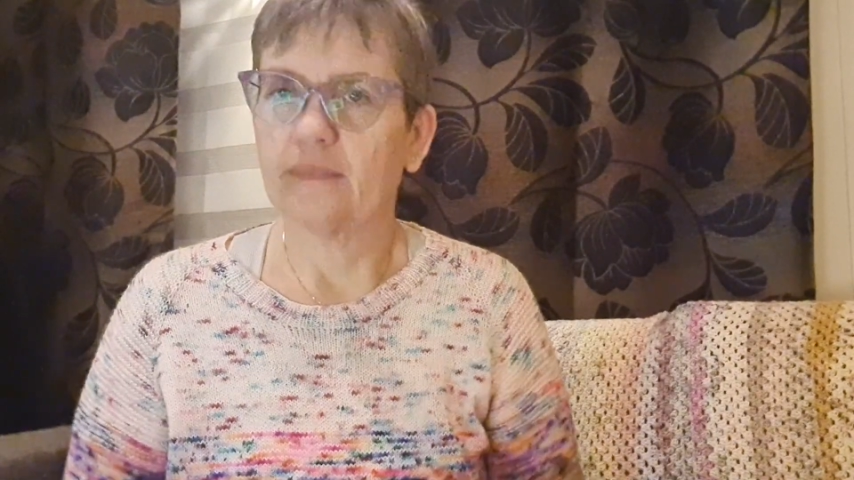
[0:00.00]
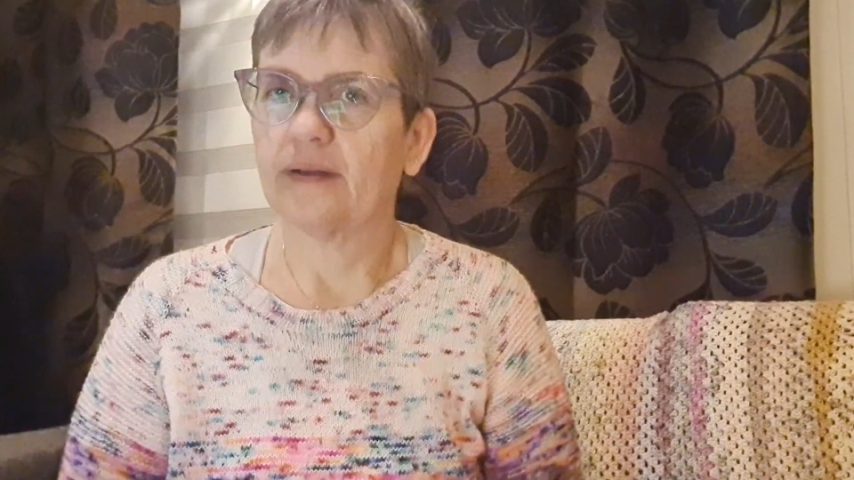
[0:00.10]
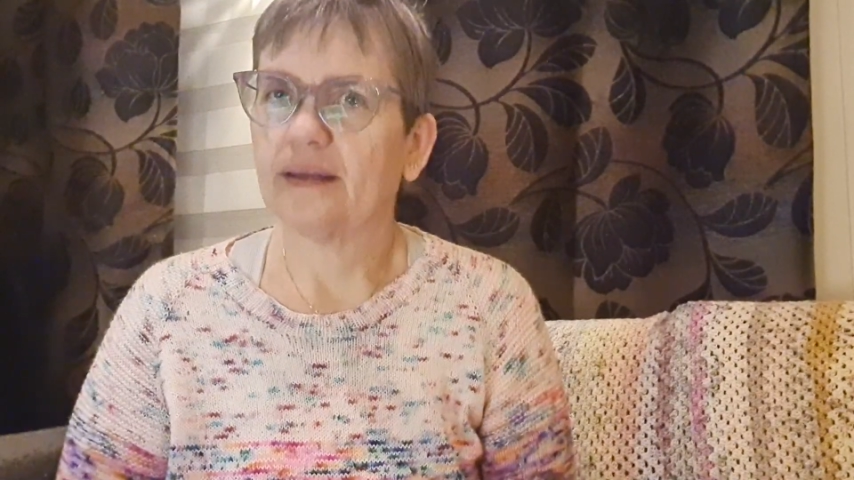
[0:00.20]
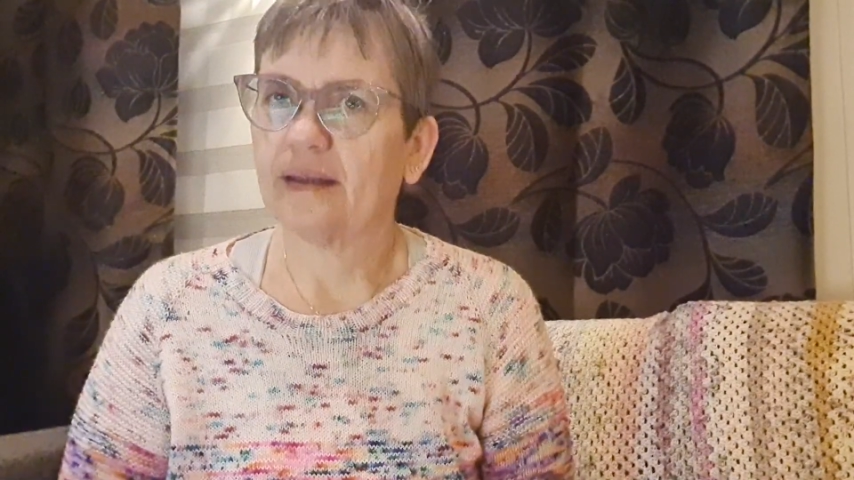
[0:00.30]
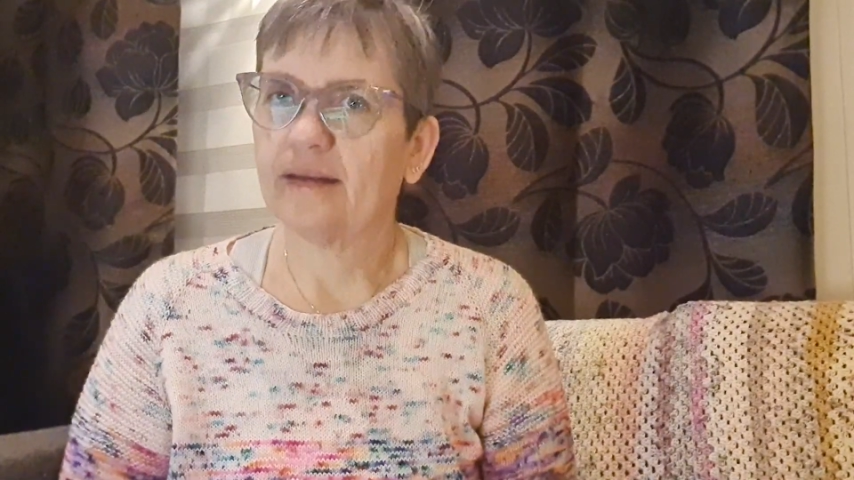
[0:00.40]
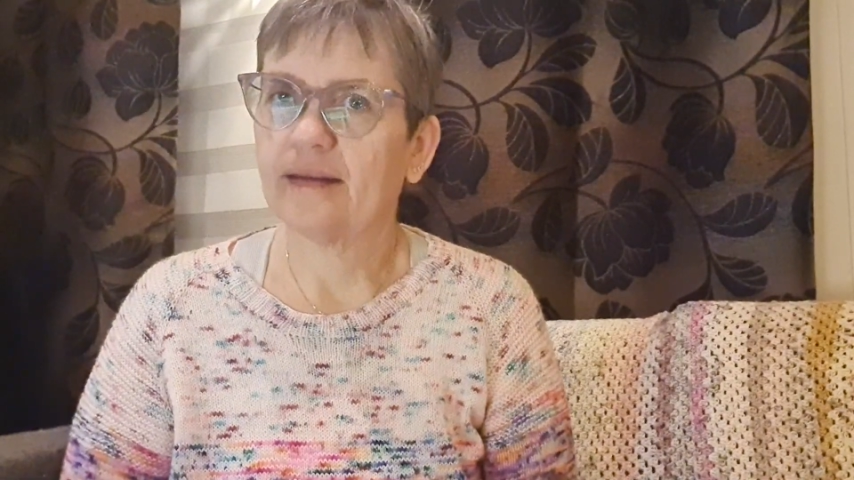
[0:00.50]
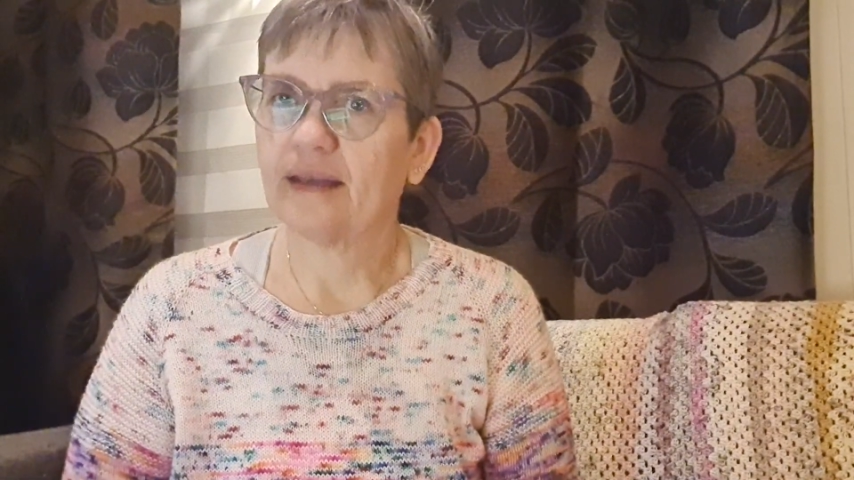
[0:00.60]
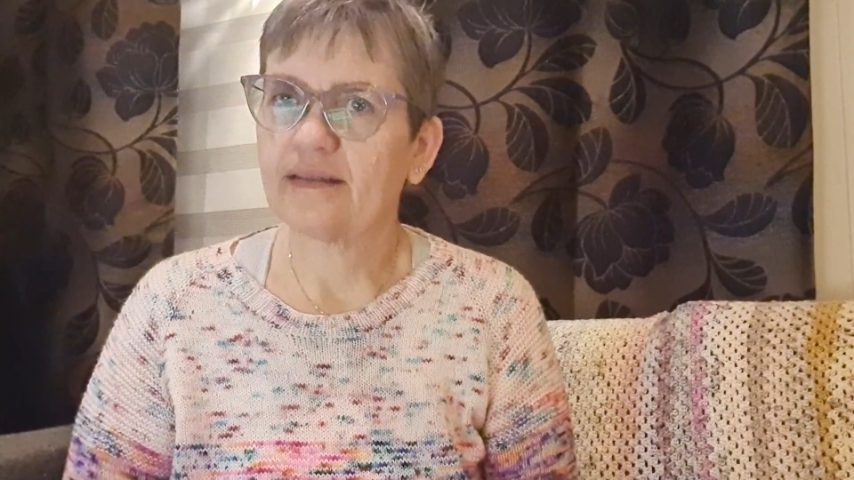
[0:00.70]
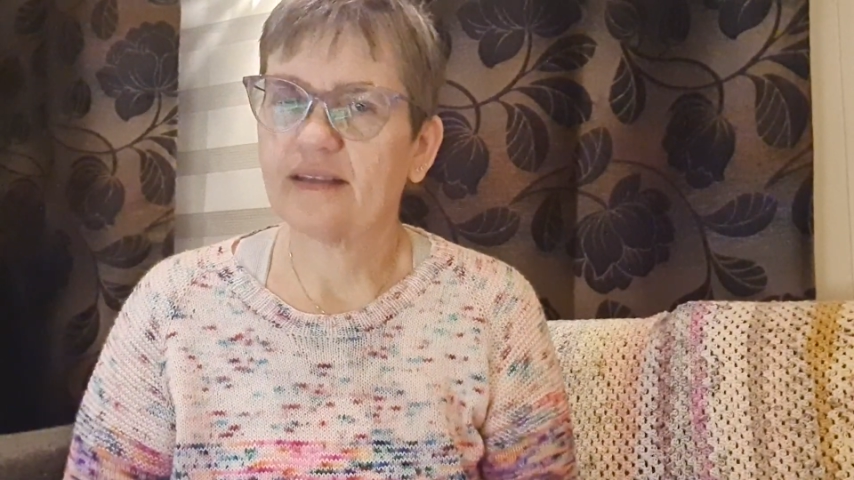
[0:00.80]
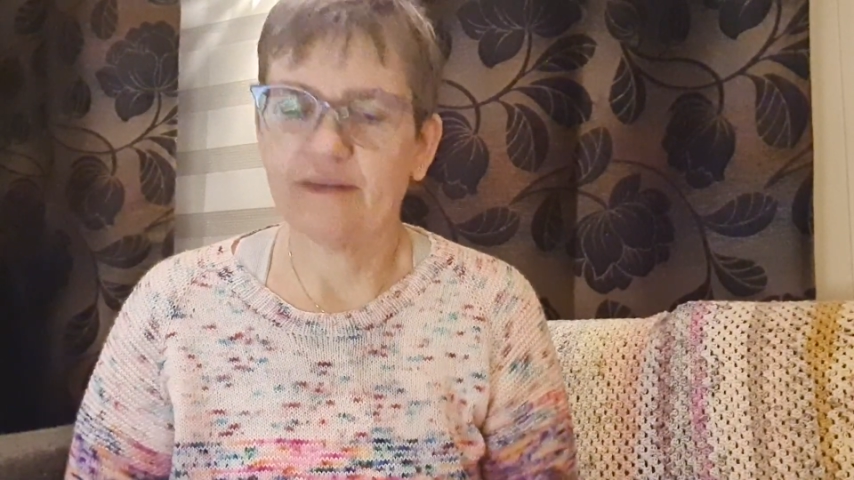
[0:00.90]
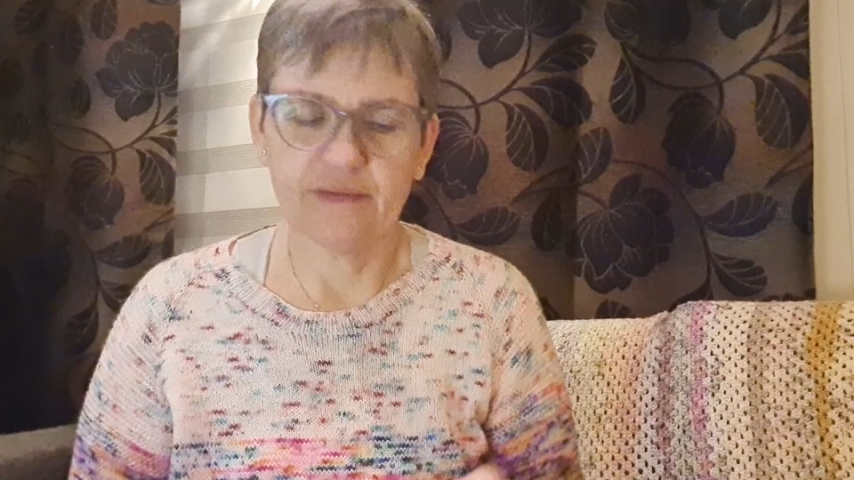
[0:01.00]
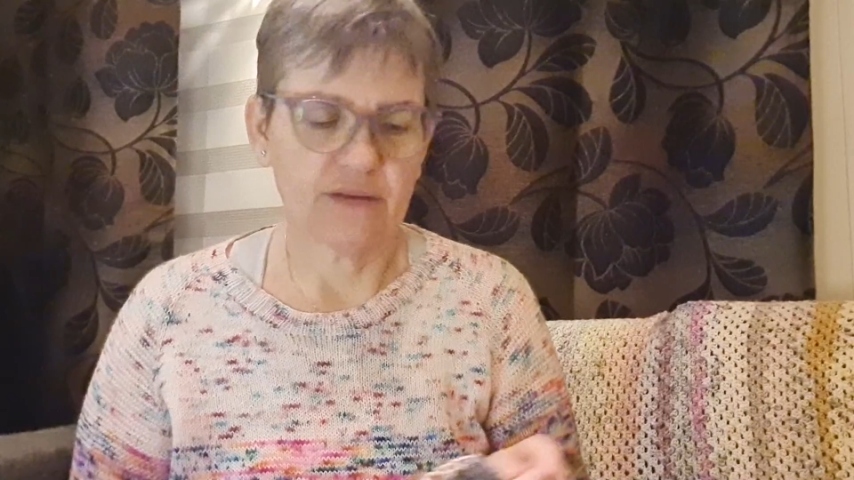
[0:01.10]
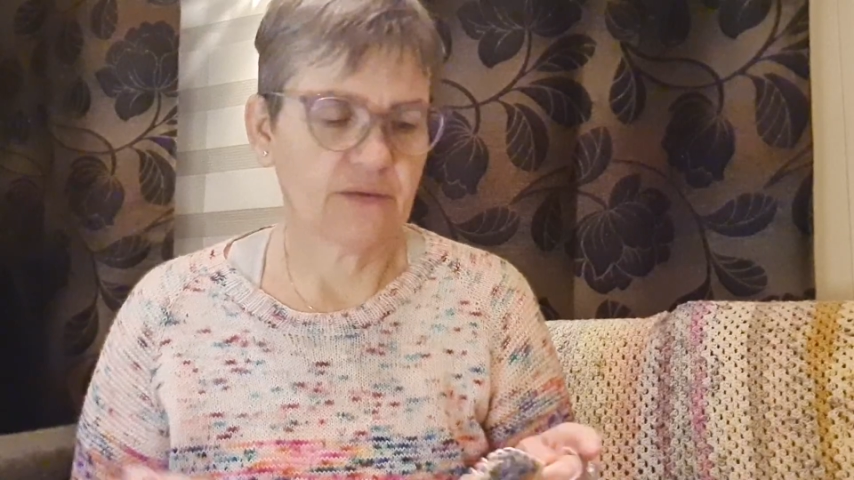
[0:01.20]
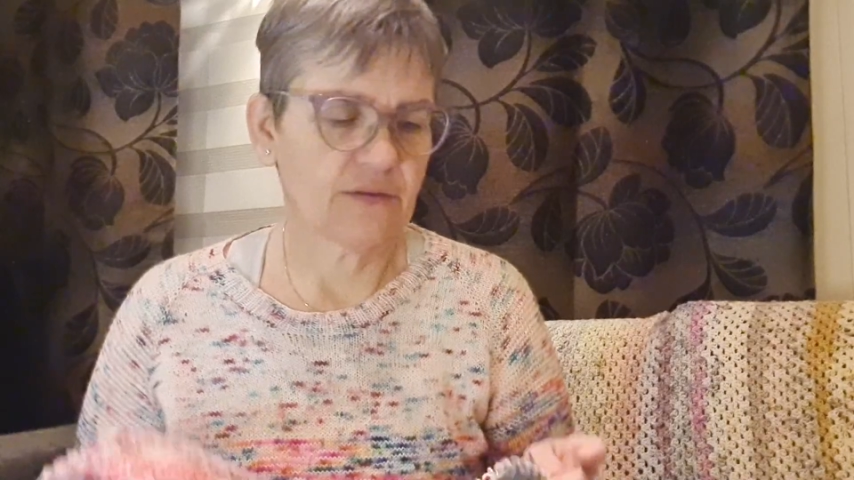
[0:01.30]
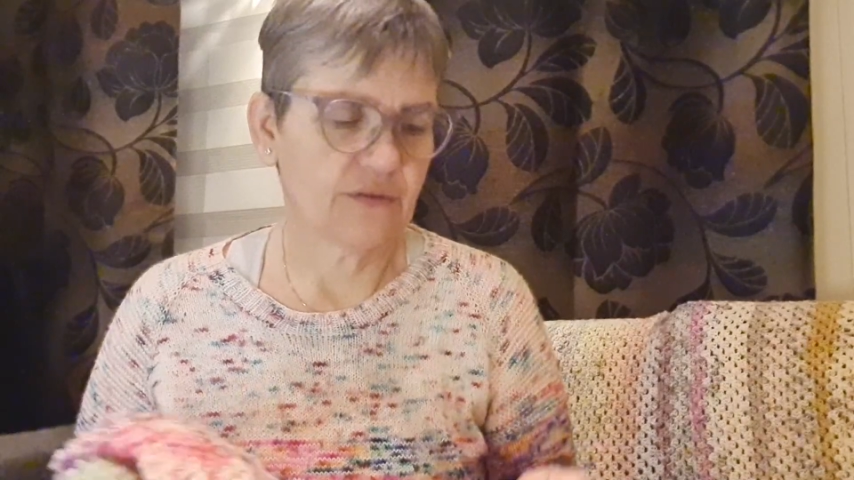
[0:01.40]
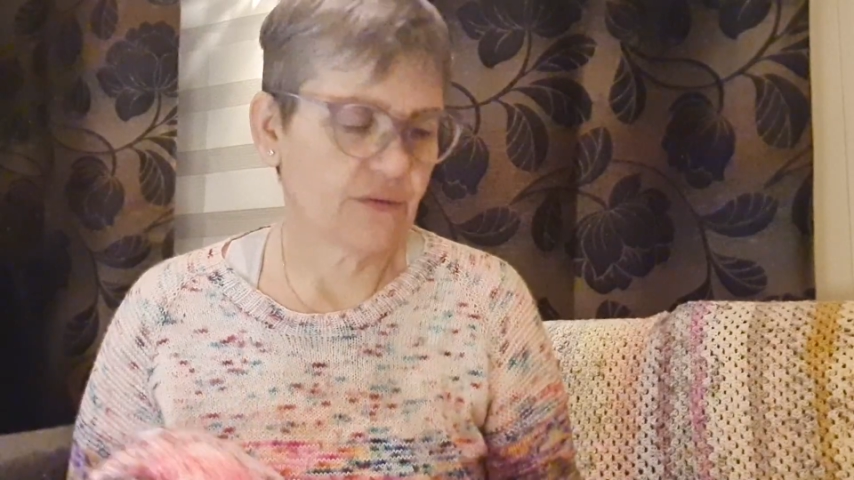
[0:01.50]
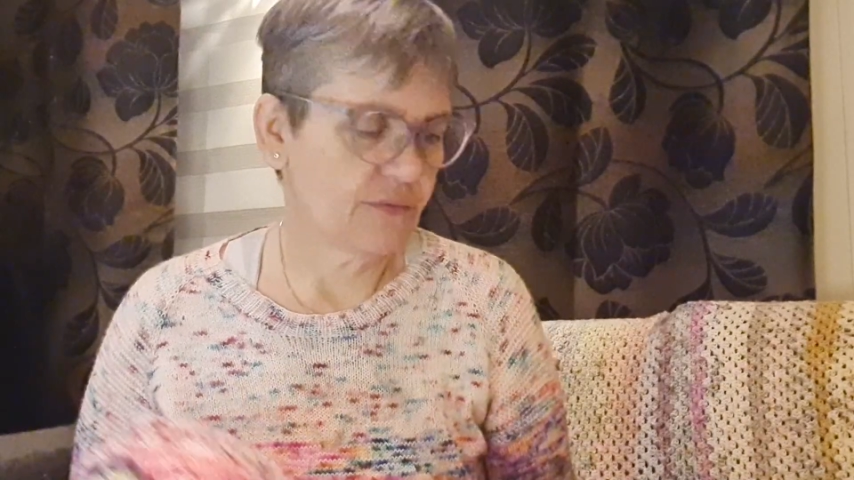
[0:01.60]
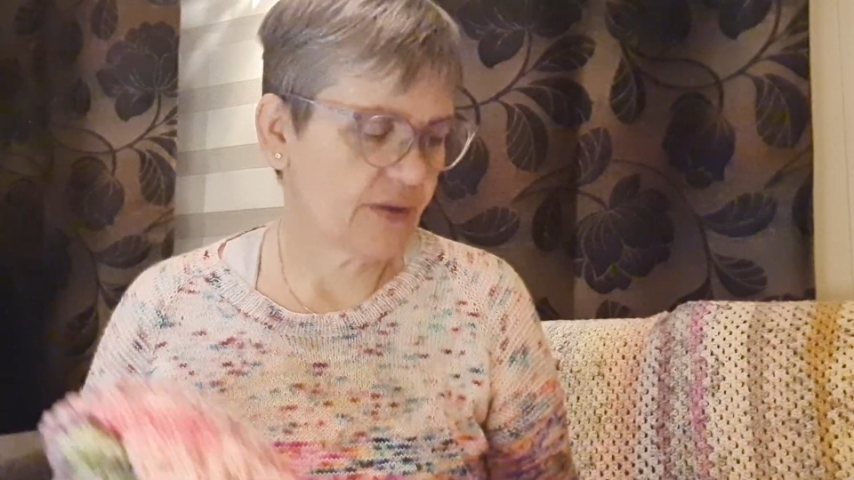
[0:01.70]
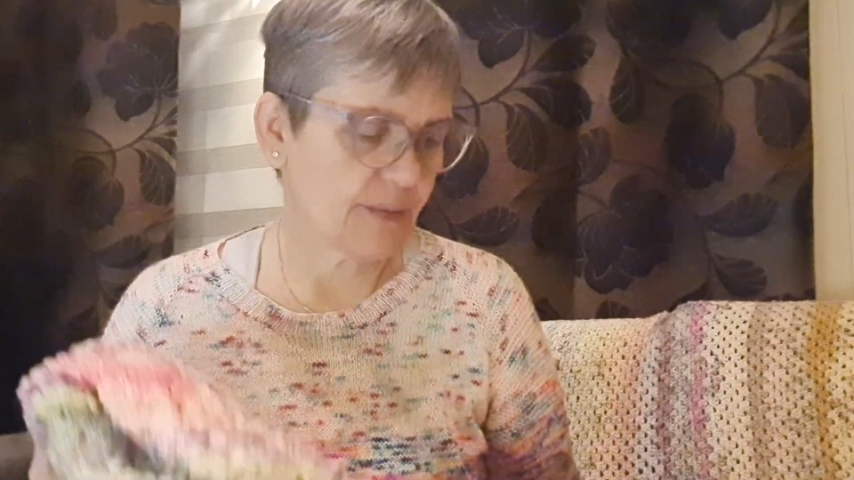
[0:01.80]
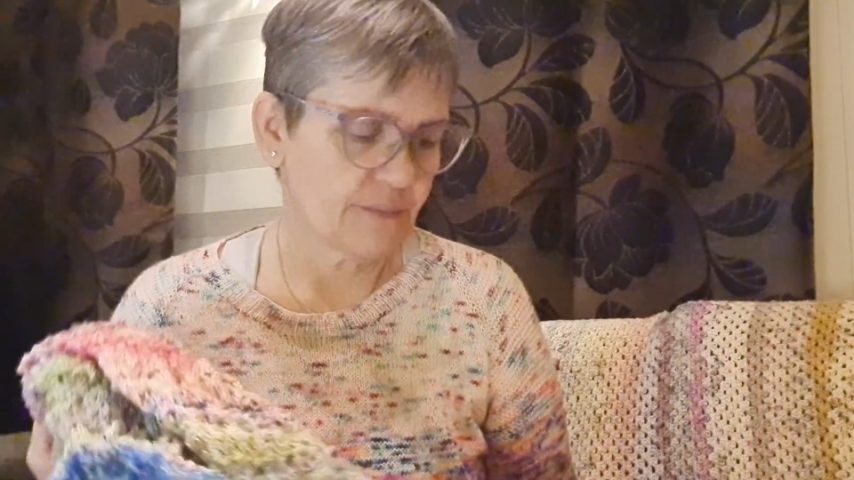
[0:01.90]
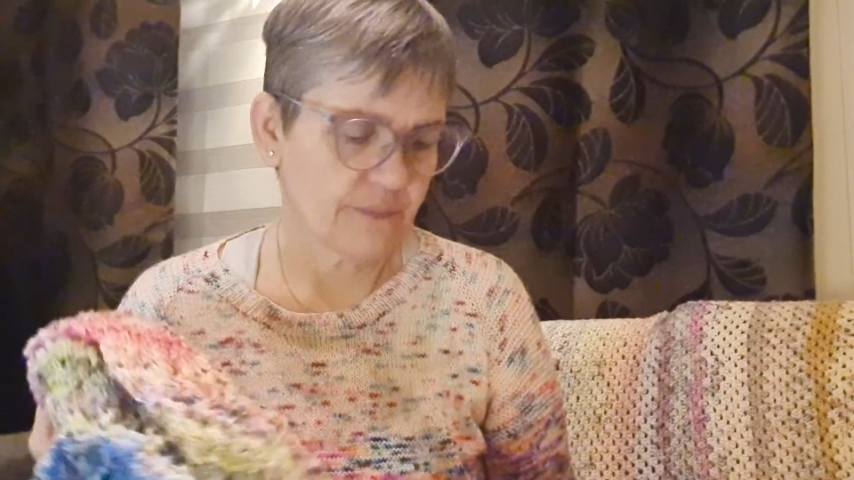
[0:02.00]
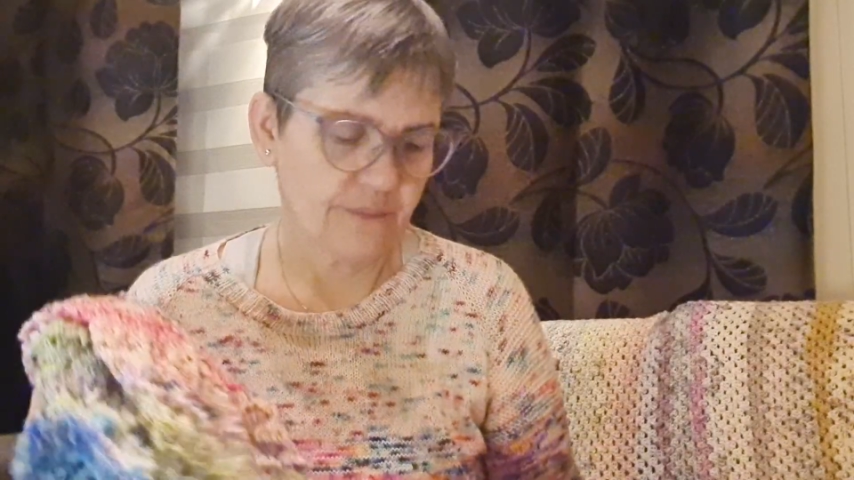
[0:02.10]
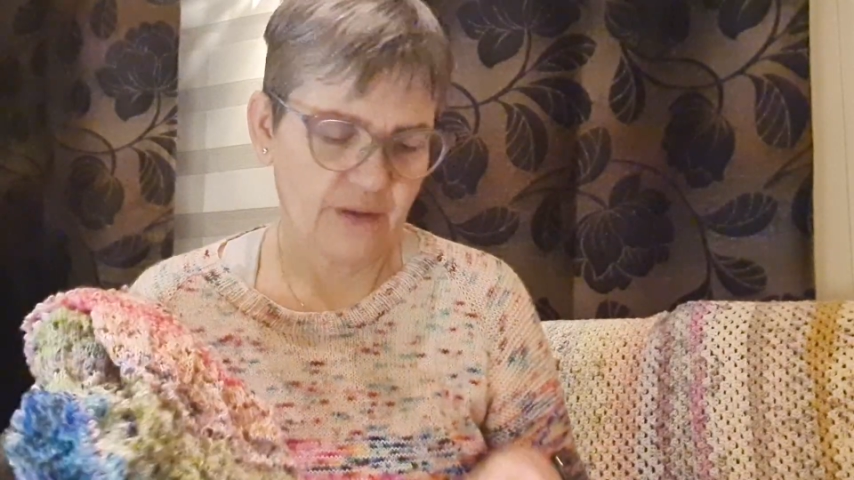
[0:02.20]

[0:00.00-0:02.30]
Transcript: and that's difficult to do when